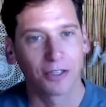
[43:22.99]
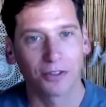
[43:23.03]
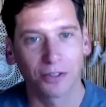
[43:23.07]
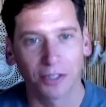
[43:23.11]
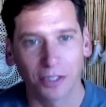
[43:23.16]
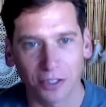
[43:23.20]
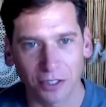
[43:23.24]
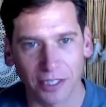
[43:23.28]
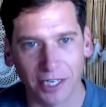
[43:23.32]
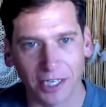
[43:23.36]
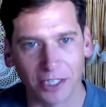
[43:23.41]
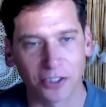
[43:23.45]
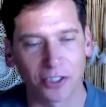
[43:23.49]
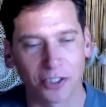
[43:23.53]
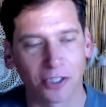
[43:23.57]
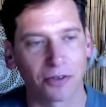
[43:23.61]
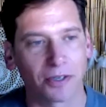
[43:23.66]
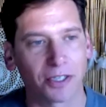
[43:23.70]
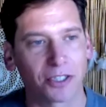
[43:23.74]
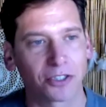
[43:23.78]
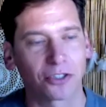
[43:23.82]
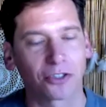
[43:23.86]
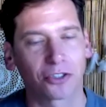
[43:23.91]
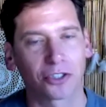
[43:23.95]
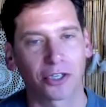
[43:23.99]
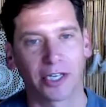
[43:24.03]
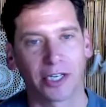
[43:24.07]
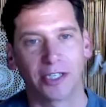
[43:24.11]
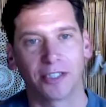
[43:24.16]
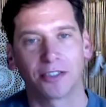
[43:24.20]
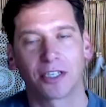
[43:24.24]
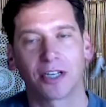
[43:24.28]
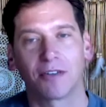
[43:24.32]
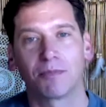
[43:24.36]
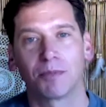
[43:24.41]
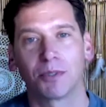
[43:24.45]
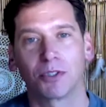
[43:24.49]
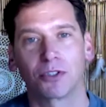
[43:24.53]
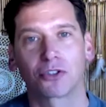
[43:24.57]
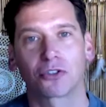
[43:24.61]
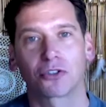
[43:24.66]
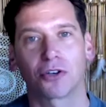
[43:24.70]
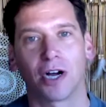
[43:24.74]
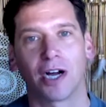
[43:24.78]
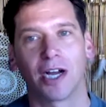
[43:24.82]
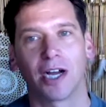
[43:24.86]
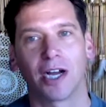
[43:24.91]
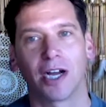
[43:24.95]
these next generation trains have been
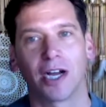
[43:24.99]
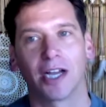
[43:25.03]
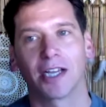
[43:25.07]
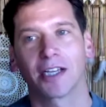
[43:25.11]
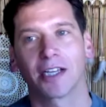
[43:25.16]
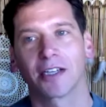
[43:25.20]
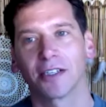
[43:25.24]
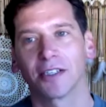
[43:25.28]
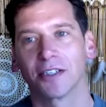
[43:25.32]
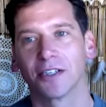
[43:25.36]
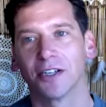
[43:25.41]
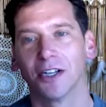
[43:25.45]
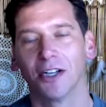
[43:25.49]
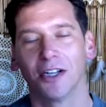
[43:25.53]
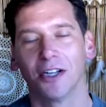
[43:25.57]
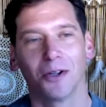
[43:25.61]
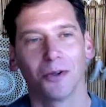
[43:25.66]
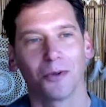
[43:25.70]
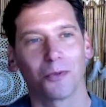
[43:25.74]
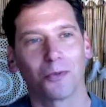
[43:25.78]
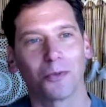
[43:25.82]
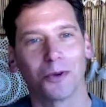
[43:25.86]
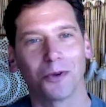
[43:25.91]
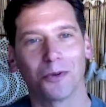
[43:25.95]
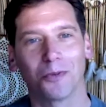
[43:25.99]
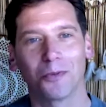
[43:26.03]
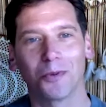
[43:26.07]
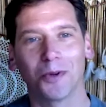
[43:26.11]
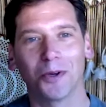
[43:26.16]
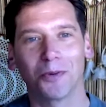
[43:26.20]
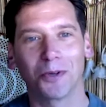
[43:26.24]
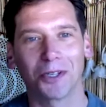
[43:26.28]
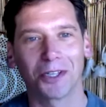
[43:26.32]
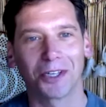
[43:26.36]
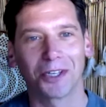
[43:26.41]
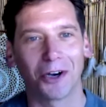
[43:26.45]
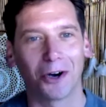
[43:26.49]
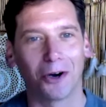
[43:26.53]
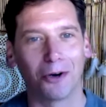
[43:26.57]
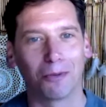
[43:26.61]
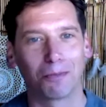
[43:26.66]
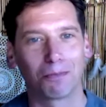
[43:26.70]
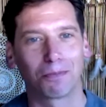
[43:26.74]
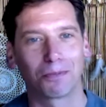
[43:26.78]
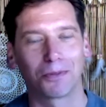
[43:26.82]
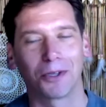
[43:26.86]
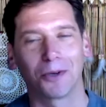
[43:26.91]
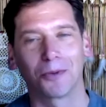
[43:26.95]
trying and we, we really hope
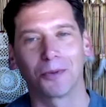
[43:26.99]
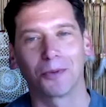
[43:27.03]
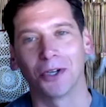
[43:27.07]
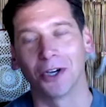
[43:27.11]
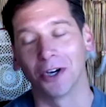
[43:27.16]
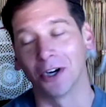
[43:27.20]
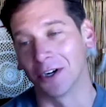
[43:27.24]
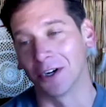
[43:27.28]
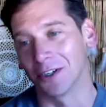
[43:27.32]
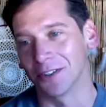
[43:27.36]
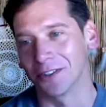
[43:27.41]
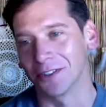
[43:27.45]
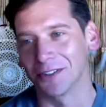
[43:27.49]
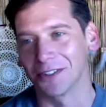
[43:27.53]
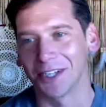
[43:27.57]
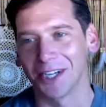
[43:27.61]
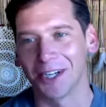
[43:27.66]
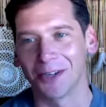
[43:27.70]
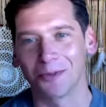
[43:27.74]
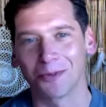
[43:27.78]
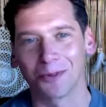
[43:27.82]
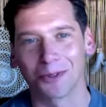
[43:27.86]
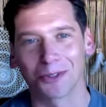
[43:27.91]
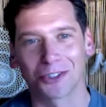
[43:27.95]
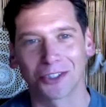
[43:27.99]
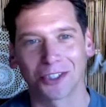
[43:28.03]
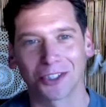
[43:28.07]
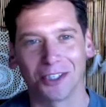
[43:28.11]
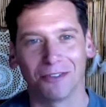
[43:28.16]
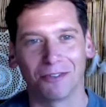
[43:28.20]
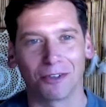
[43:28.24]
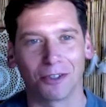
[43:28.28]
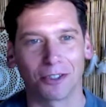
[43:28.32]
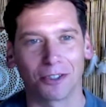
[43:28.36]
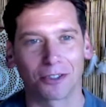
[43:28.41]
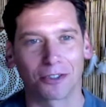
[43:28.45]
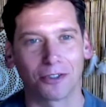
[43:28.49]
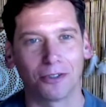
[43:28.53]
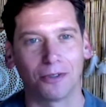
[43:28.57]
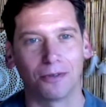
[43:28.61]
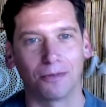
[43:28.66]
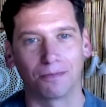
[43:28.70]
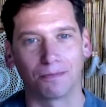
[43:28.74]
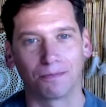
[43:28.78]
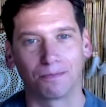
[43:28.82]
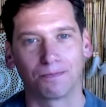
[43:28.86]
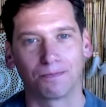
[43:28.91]
that we are and and we'll see very soon